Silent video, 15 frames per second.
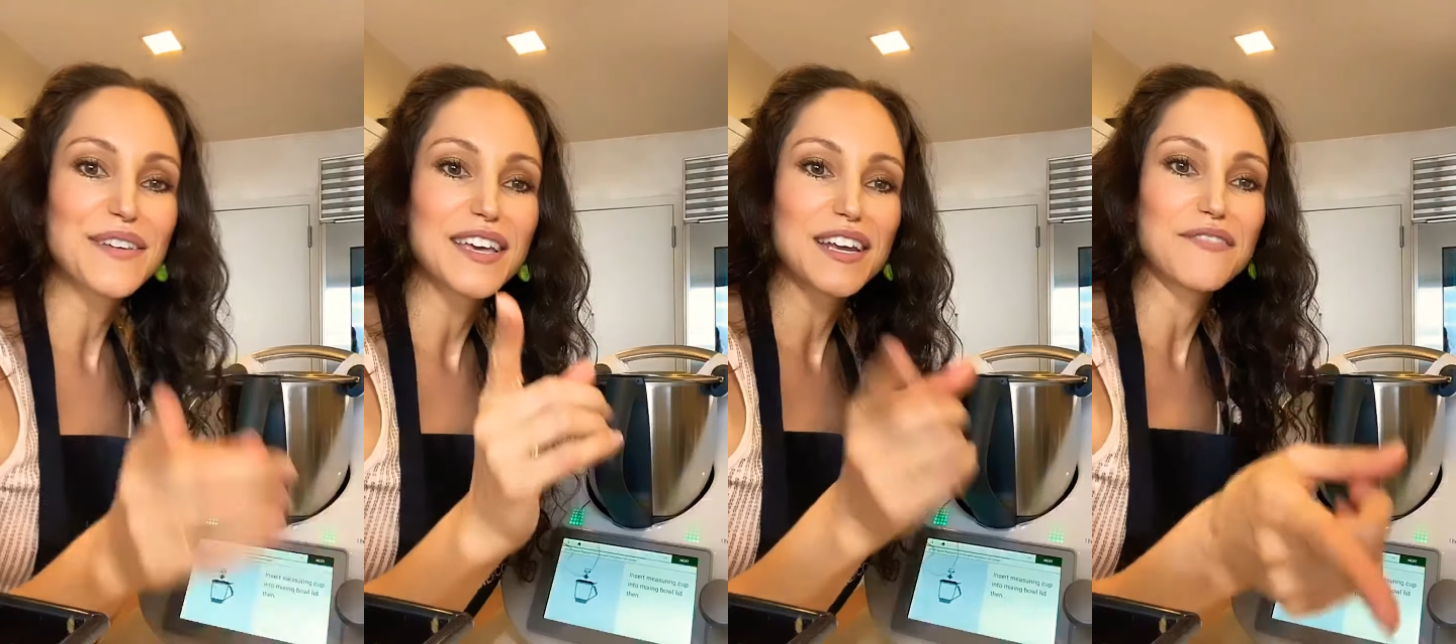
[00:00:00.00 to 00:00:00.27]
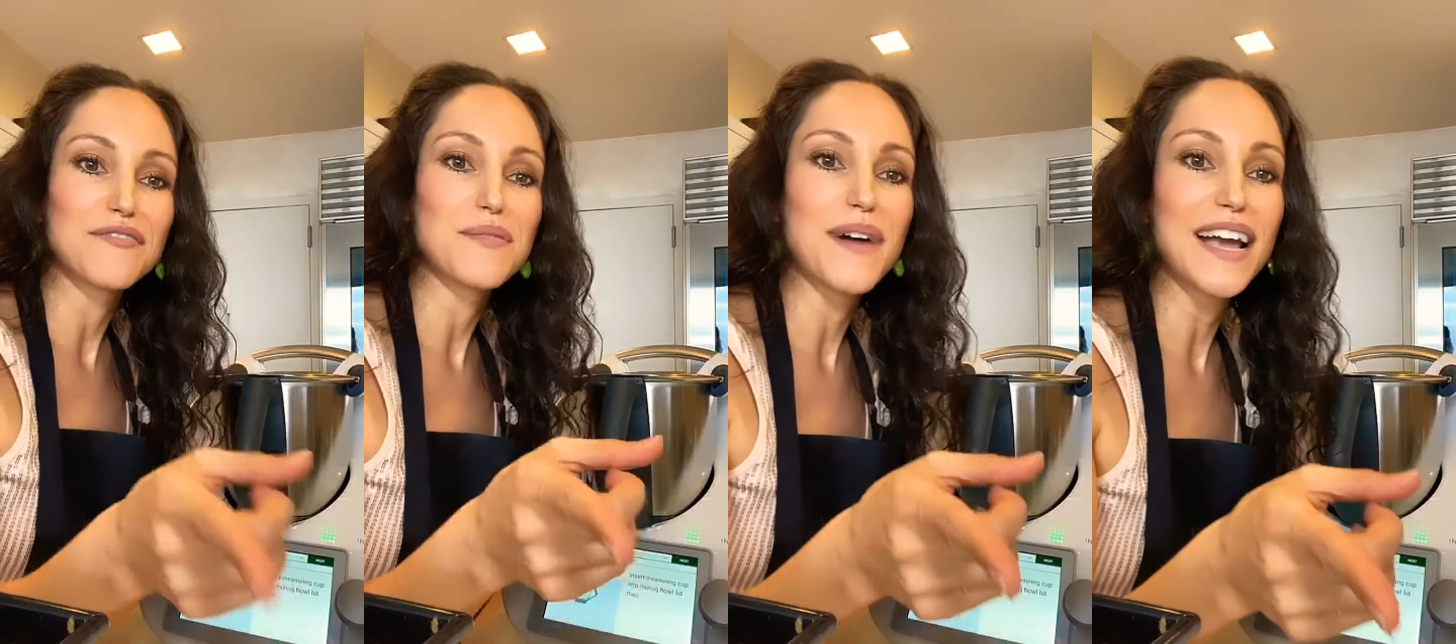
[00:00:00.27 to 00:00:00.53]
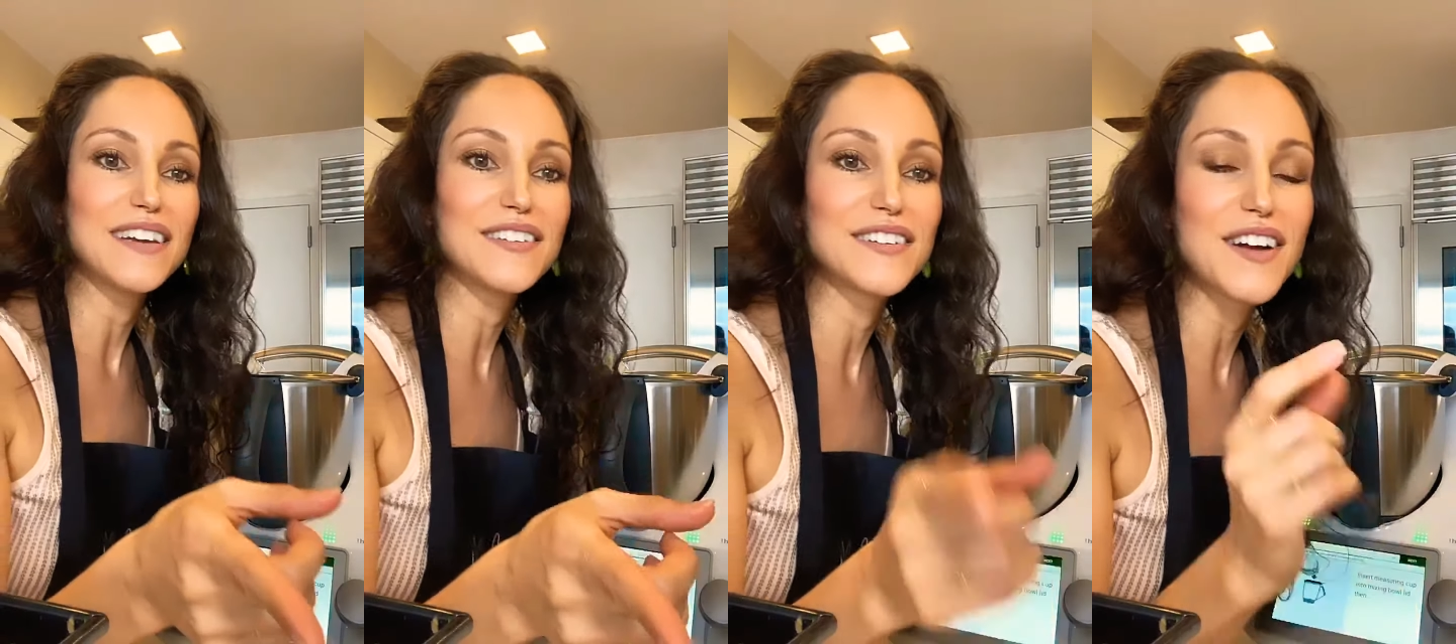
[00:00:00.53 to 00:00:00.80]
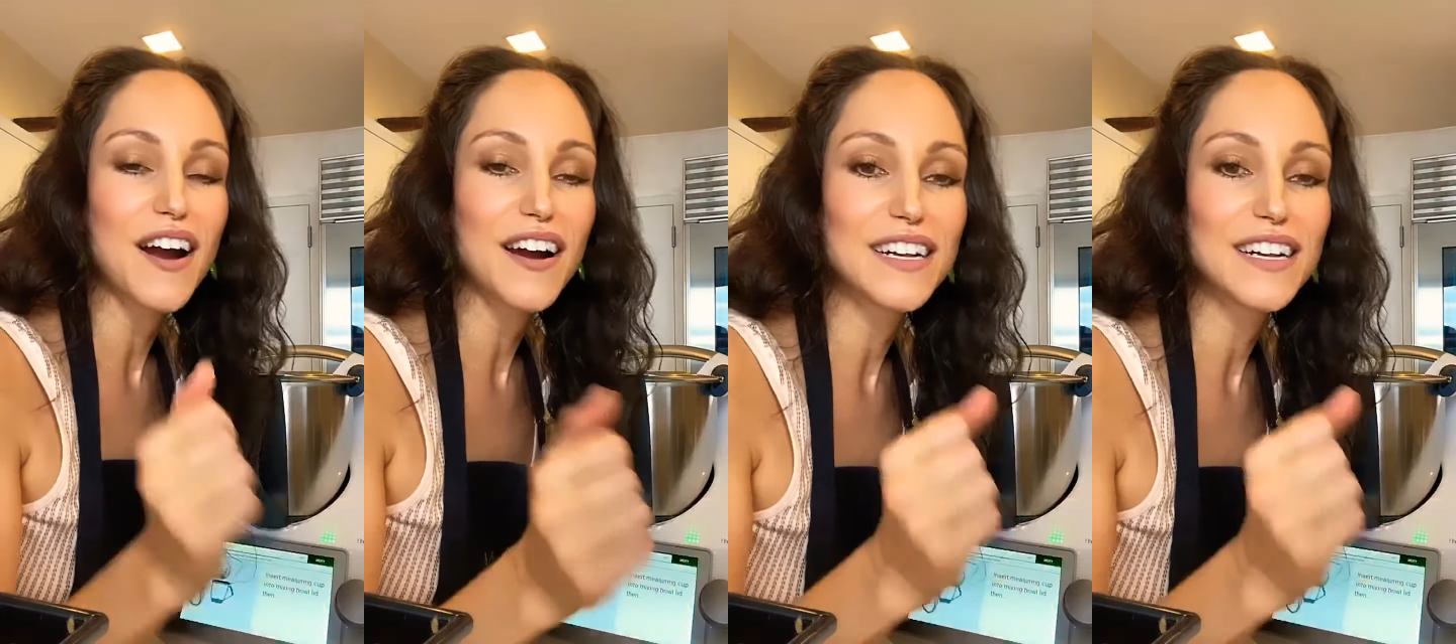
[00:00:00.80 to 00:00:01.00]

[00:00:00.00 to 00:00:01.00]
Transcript: You can get a reminder at